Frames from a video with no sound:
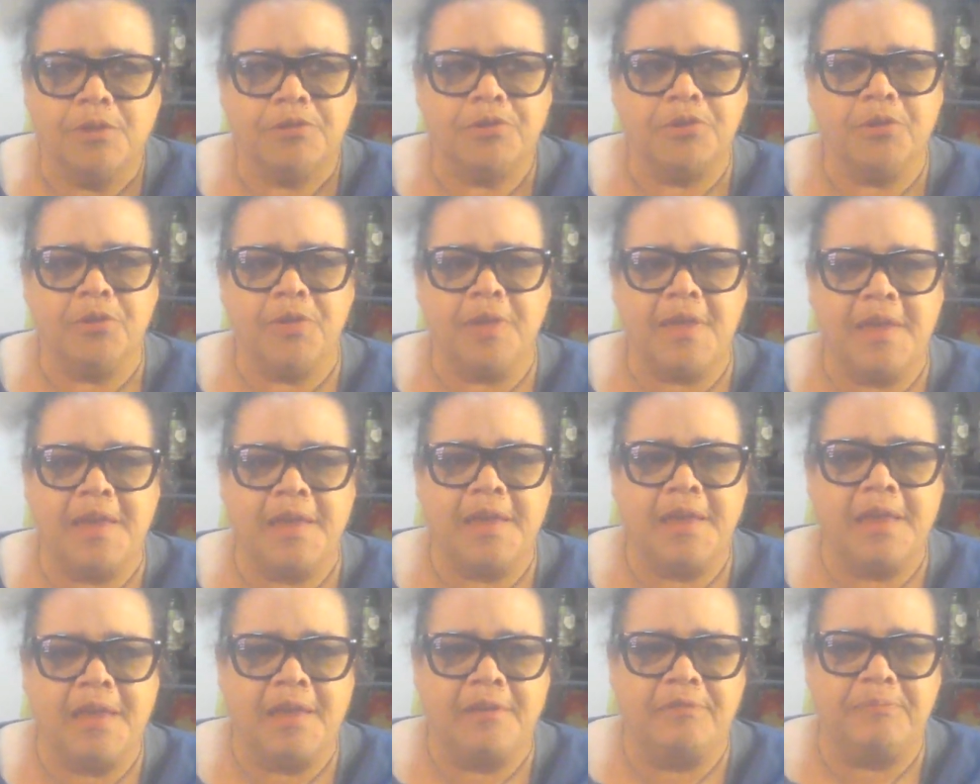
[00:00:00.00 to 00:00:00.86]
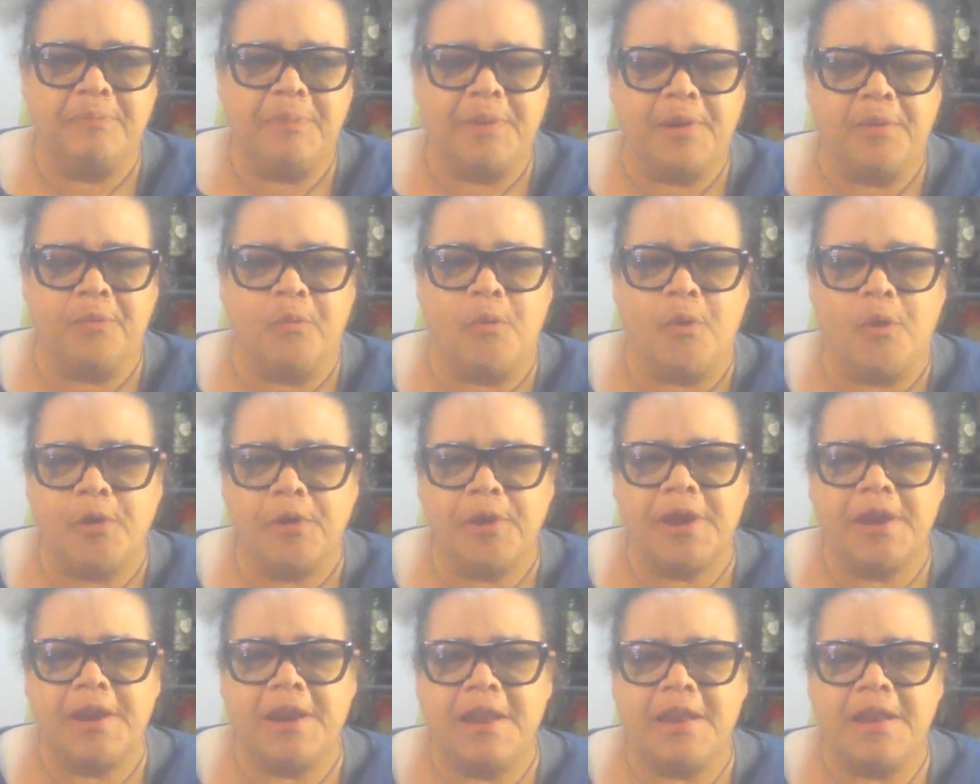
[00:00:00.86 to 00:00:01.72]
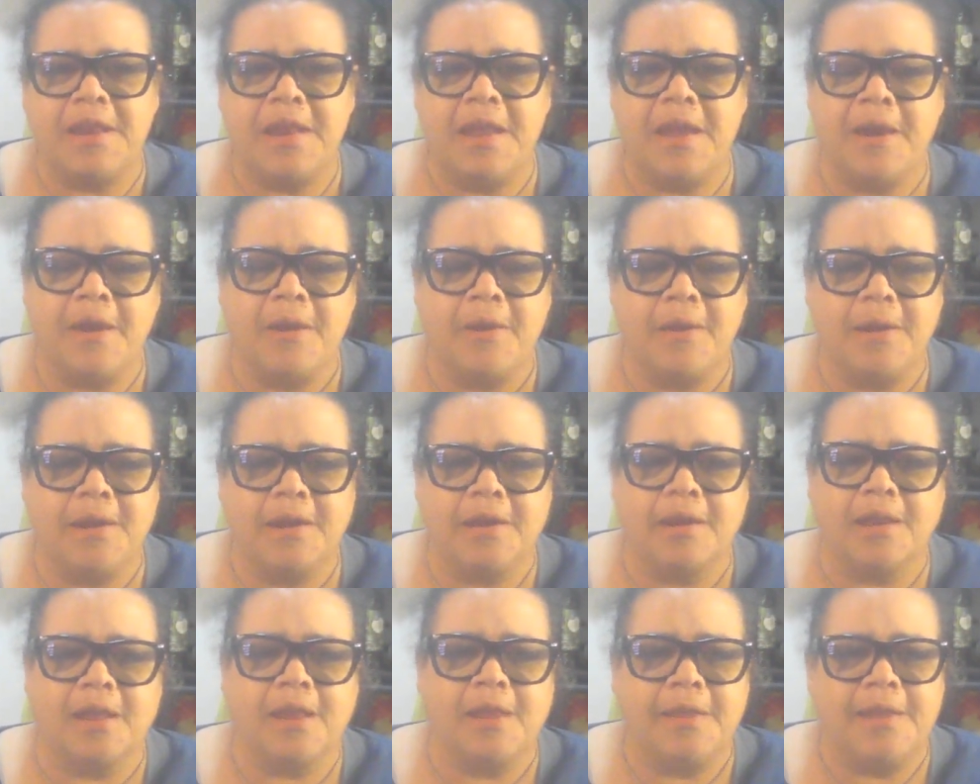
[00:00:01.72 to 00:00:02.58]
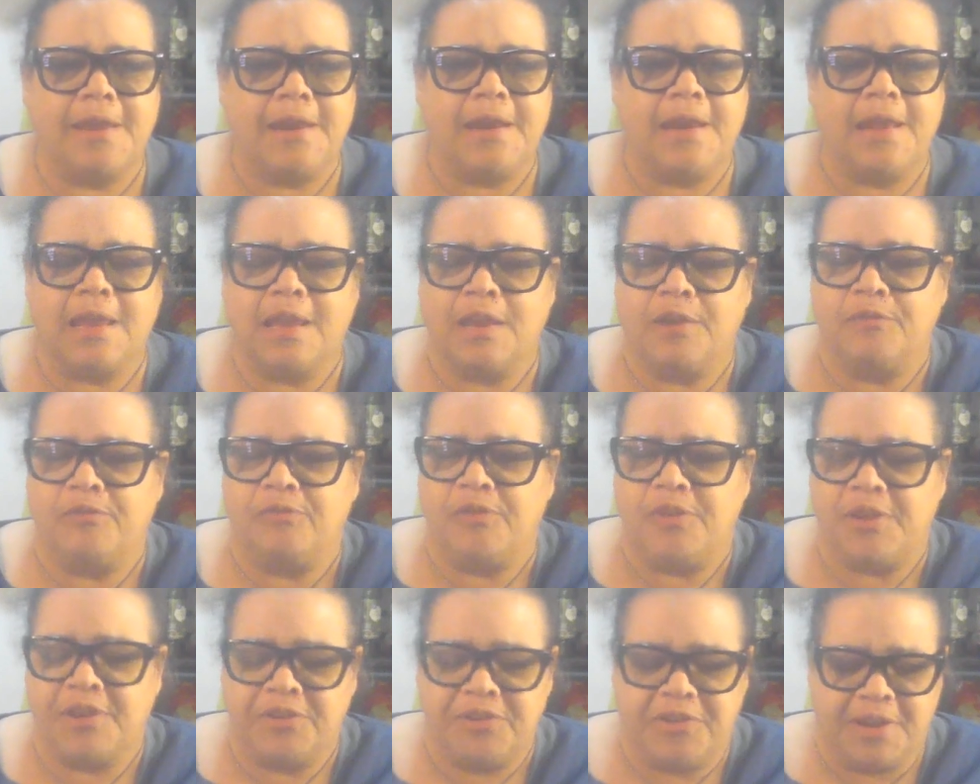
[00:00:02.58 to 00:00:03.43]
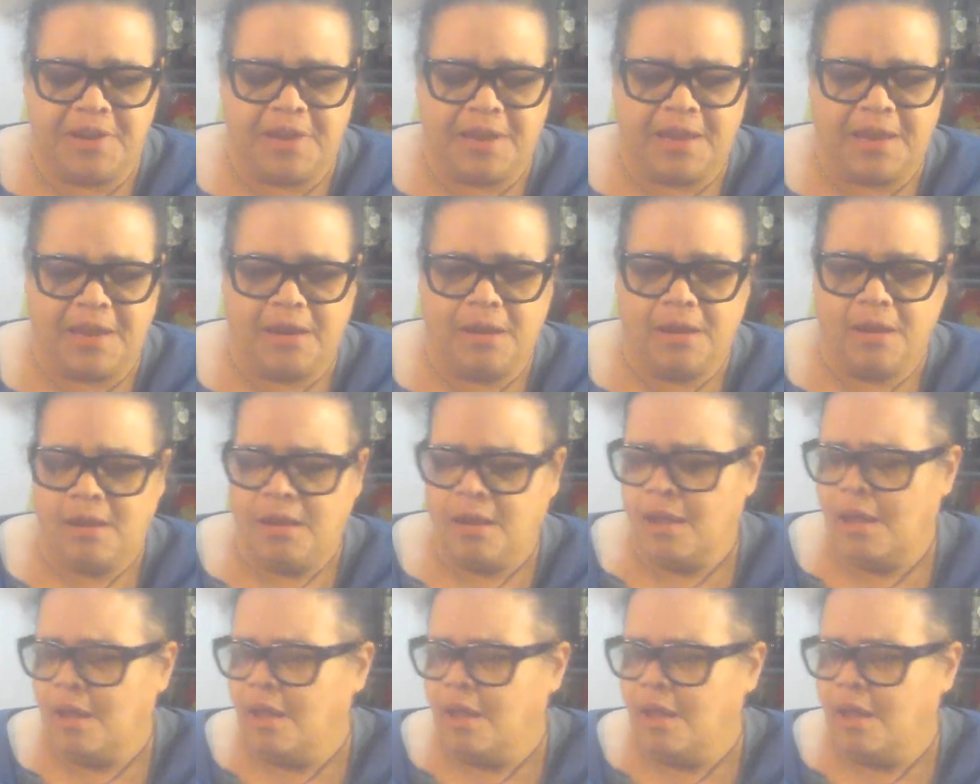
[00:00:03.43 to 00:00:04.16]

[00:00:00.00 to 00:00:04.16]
So they have been working in there and cleaning and fixing and